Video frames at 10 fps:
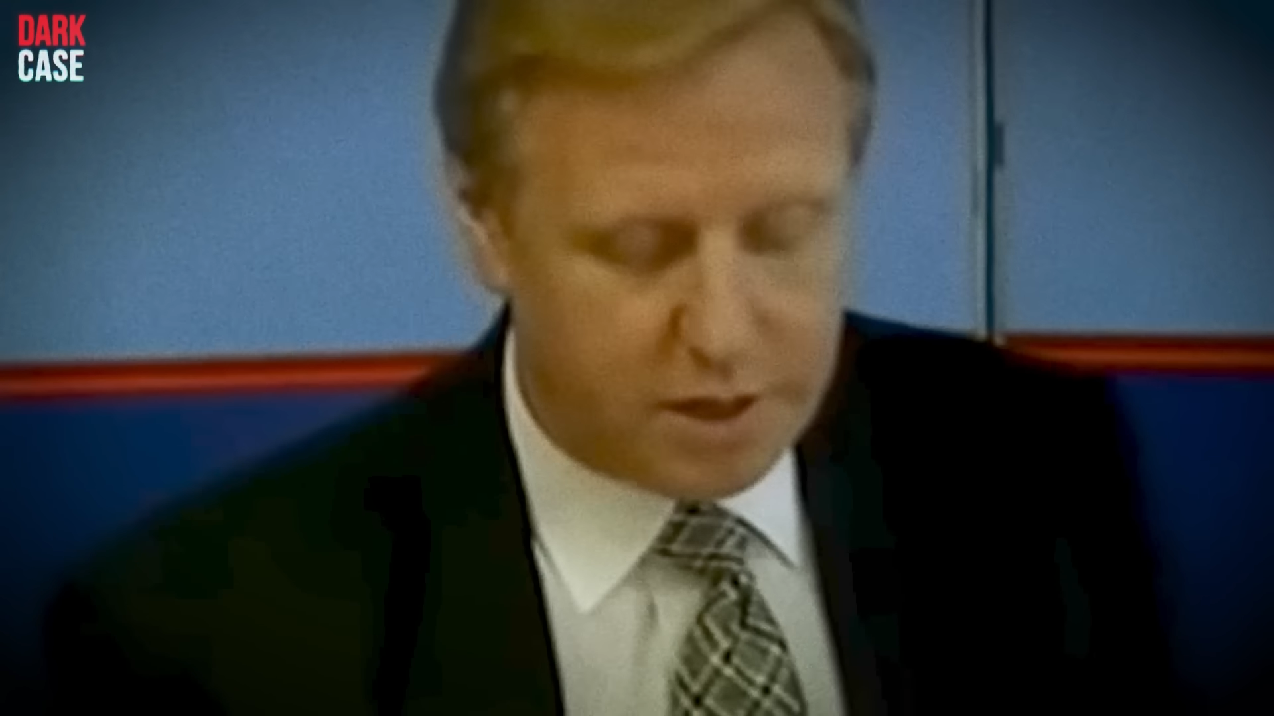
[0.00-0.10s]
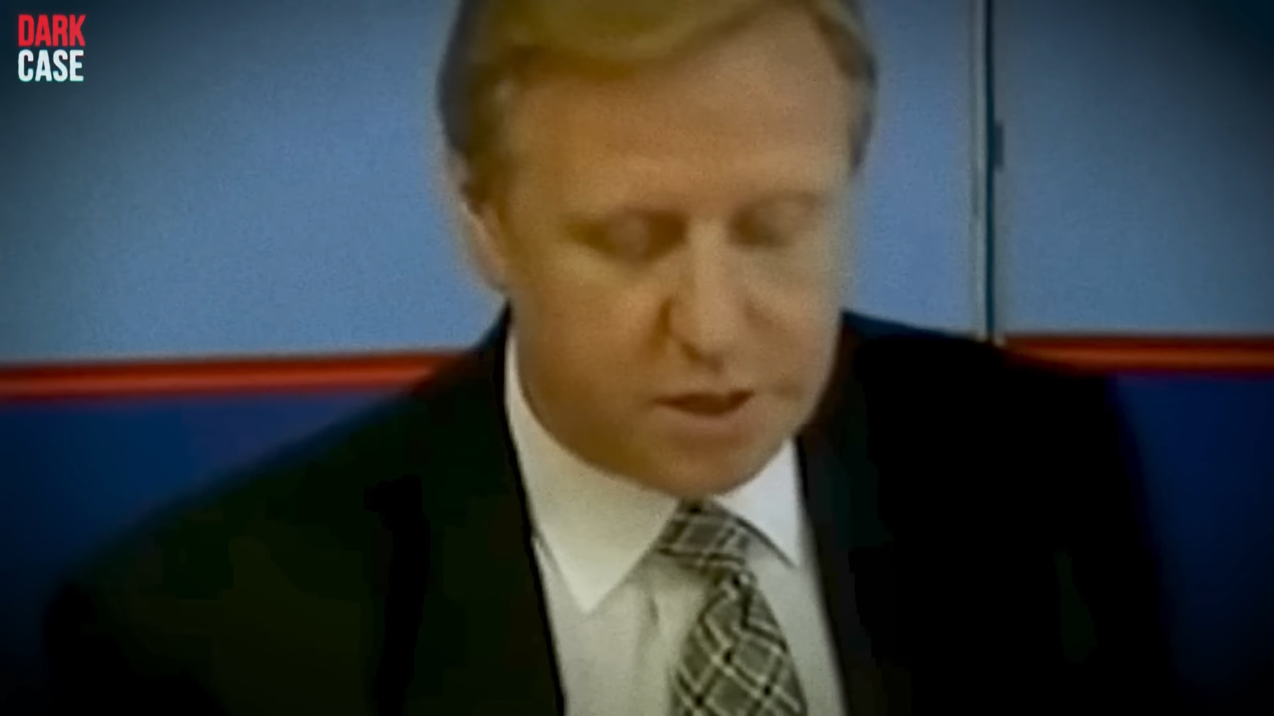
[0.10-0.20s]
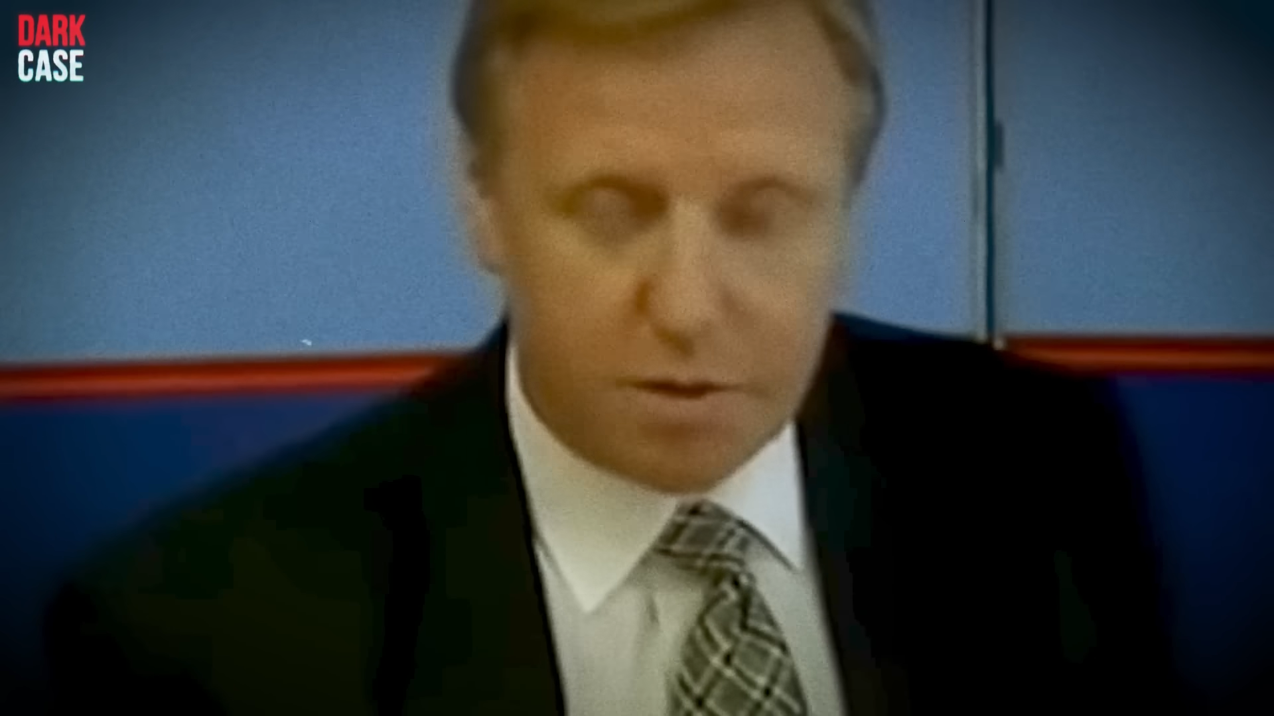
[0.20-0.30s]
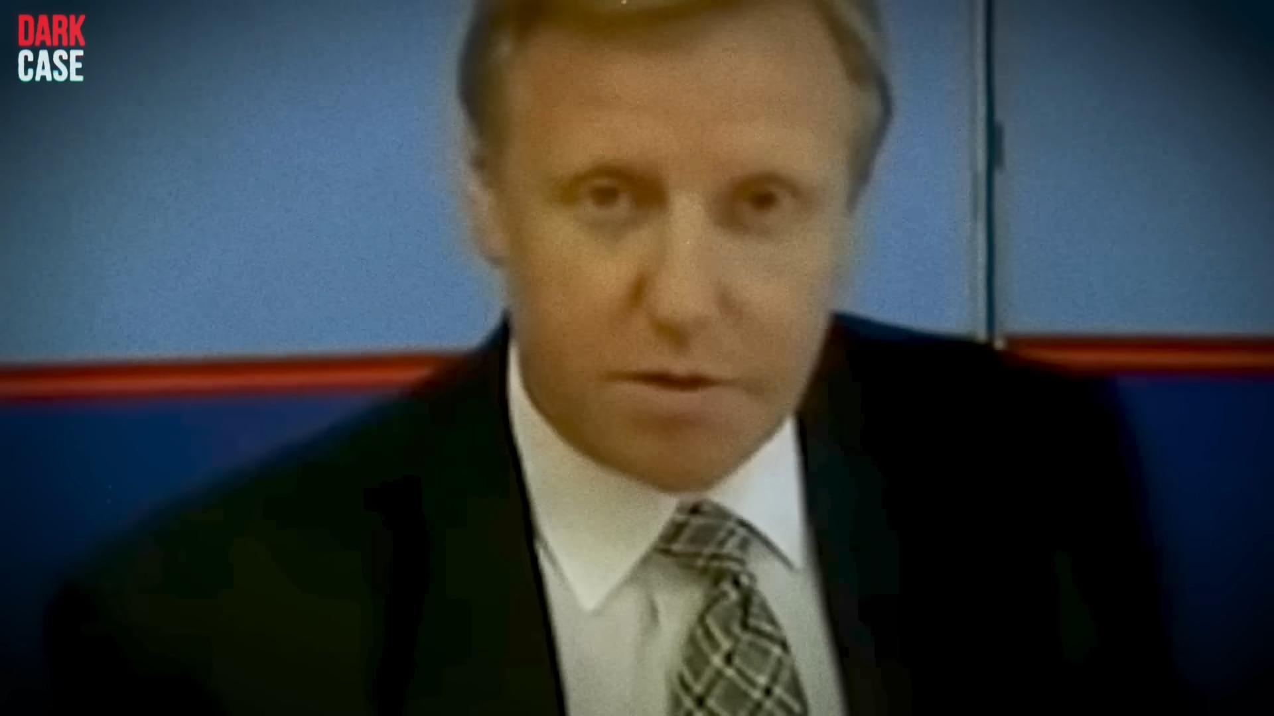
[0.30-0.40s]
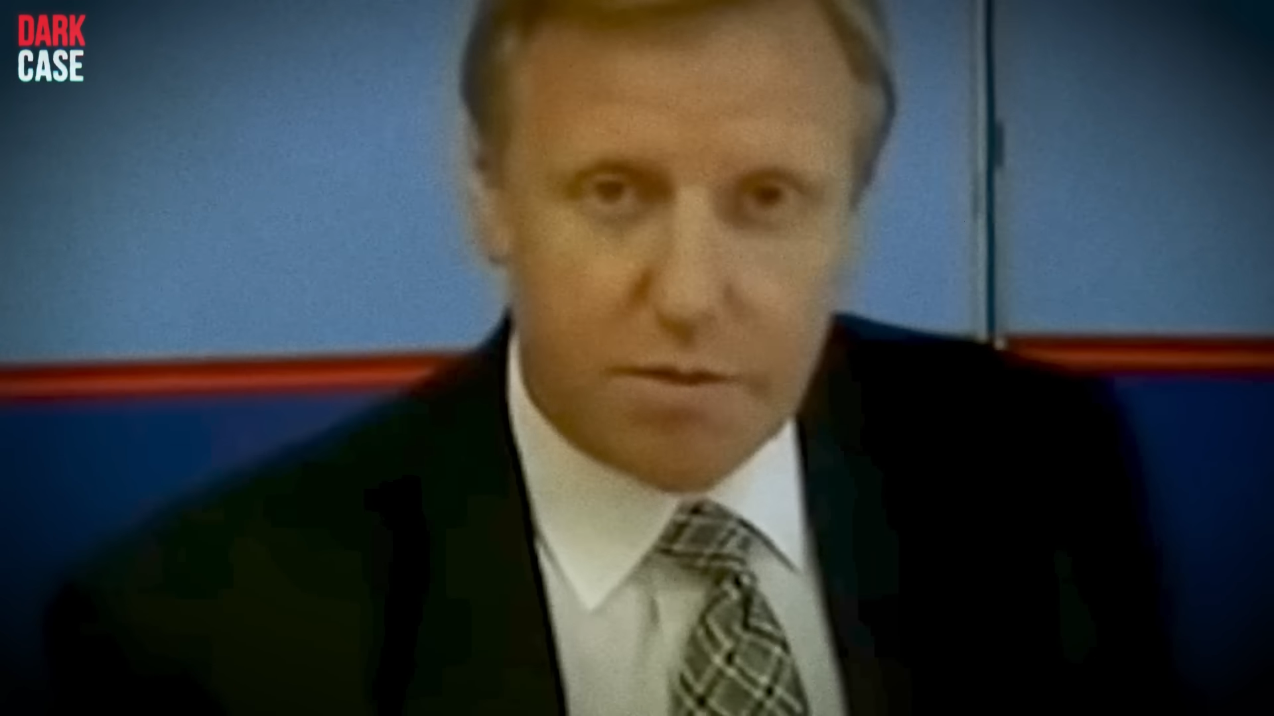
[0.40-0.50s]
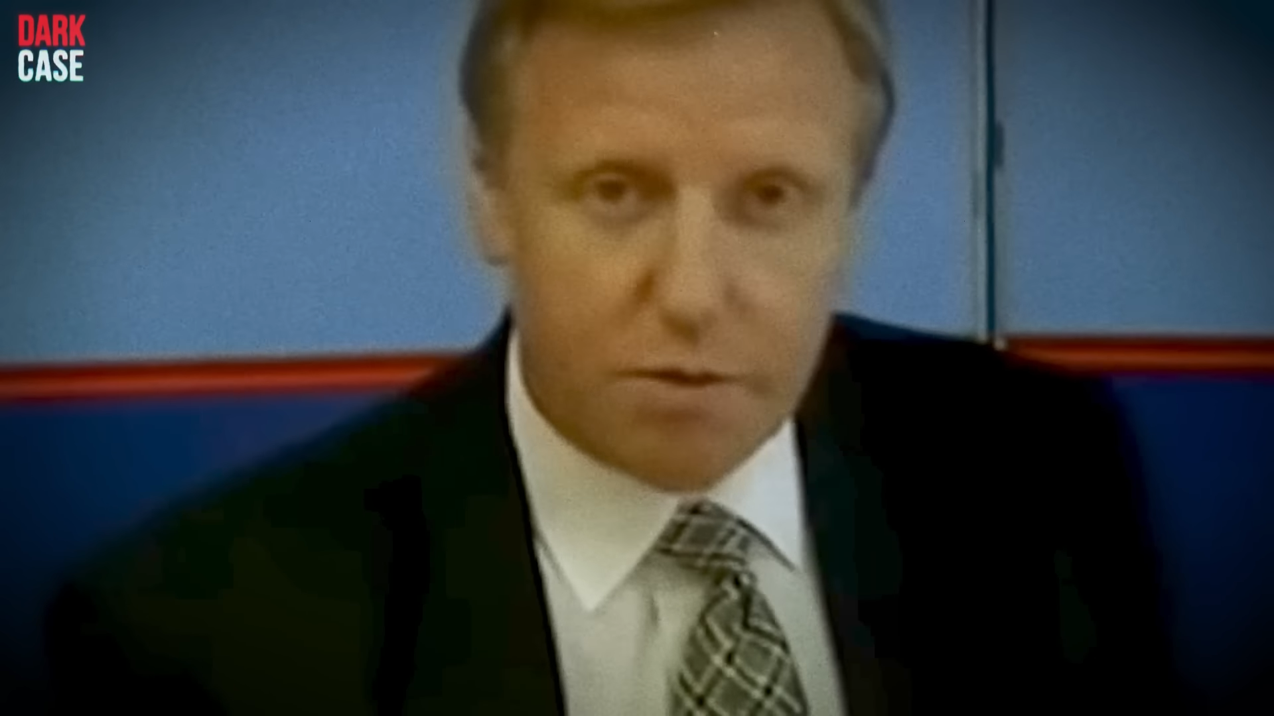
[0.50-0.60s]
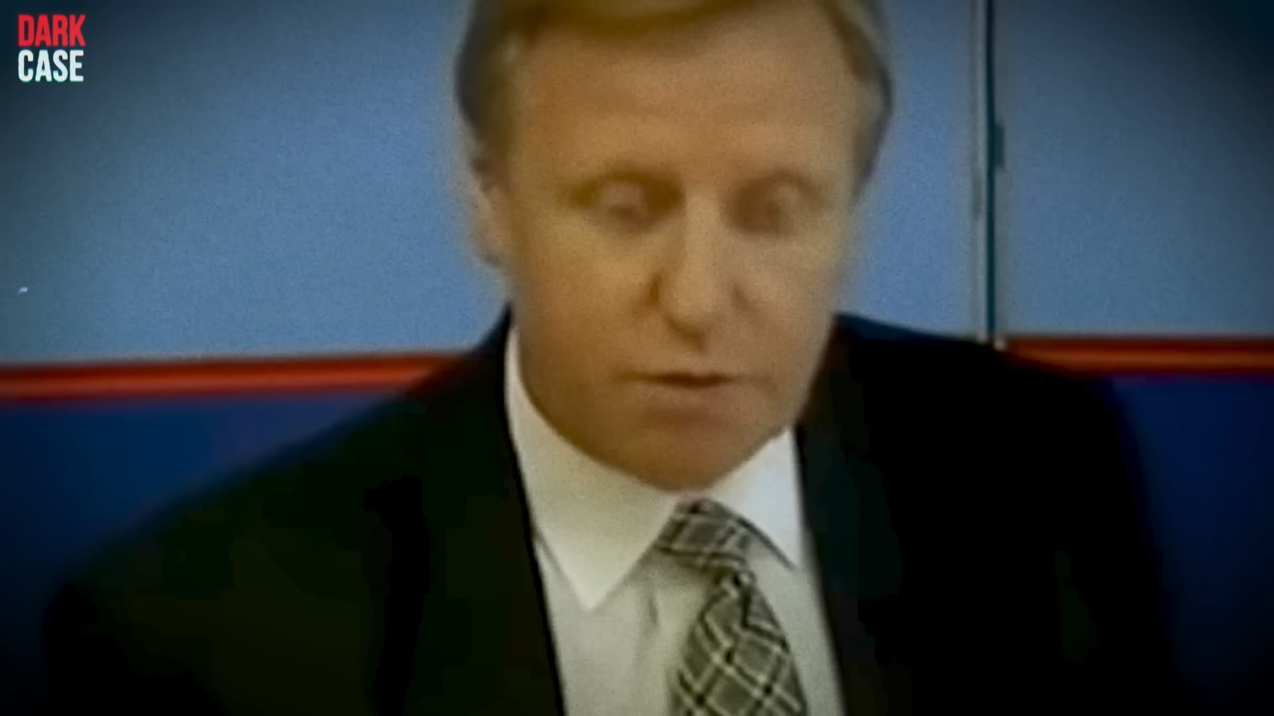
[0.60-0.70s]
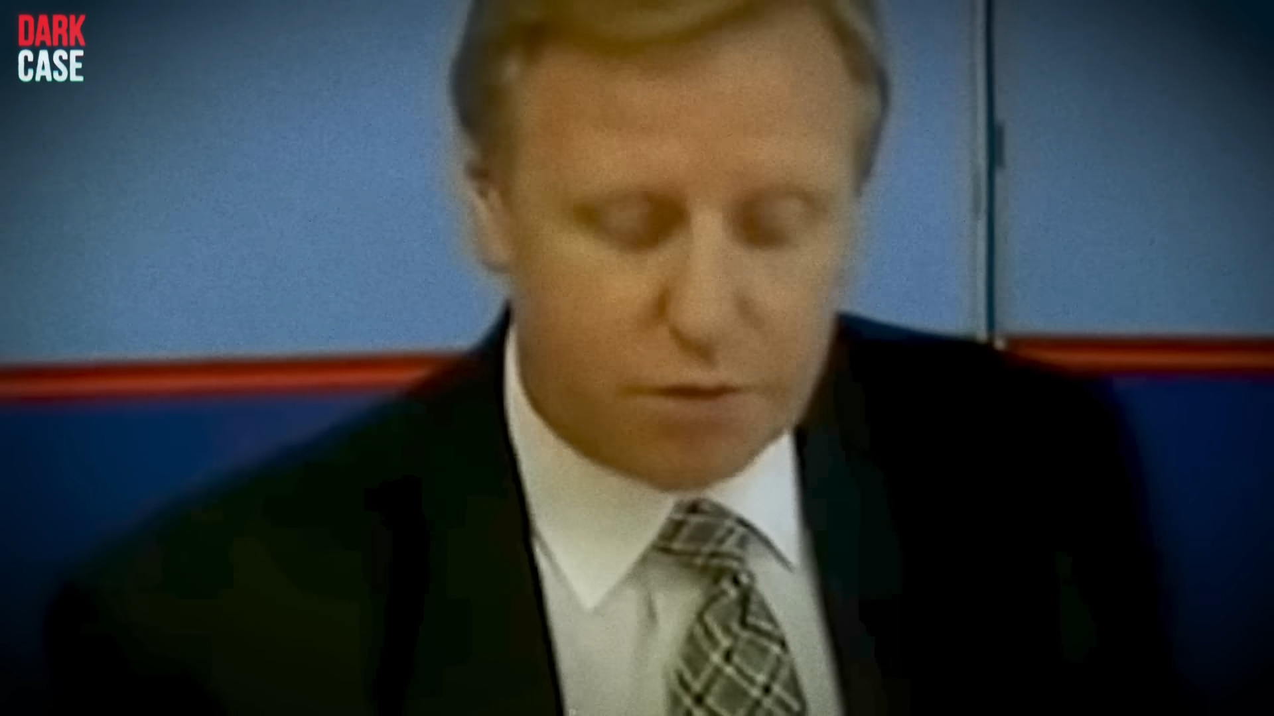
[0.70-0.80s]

He's about four